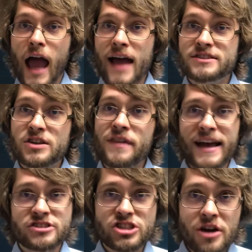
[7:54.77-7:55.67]
and so
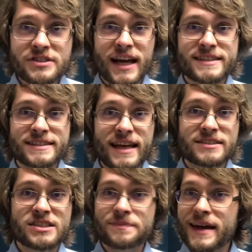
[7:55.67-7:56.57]
that shows us that
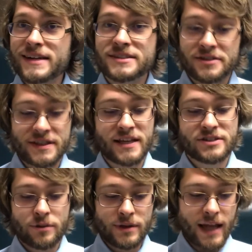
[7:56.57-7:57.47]
just because those
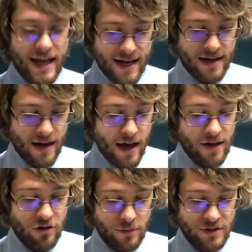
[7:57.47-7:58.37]
things are related
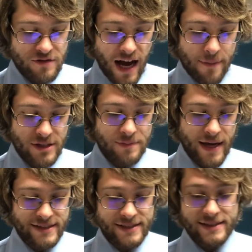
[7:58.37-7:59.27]
in terms of time and
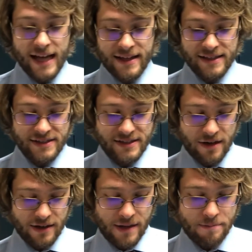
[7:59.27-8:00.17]
space, it's not necessarily